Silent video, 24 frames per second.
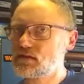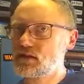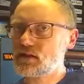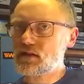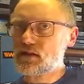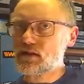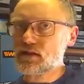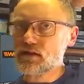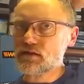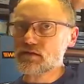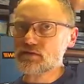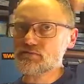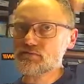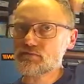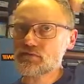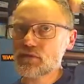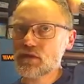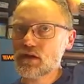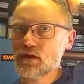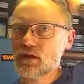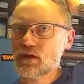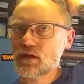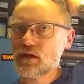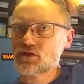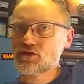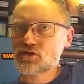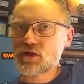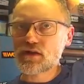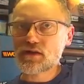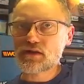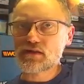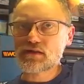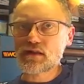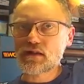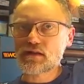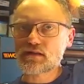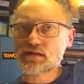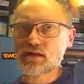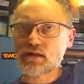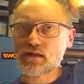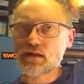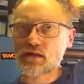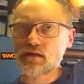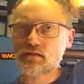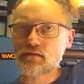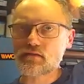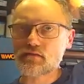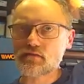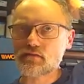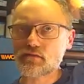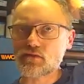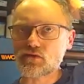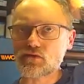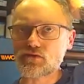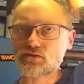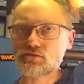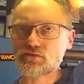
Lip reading: a training centre in